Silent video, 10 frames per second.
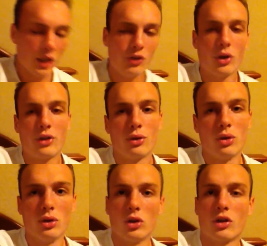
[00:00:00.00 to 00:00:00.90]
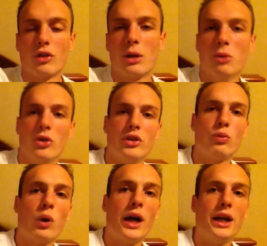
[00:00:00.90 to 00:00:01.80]
So I thought, look, I've come all
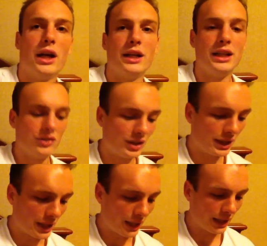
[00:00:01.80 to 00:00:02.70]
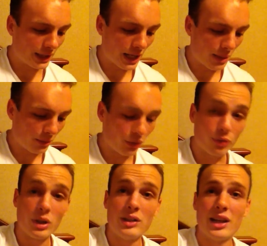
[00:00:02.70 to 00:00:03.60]
this way. I need to get a Garmin
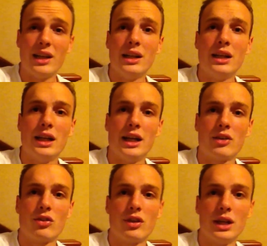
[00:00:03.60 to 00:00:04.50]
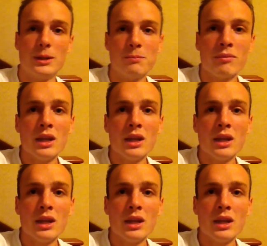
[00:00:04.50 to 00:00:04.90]
310 XT.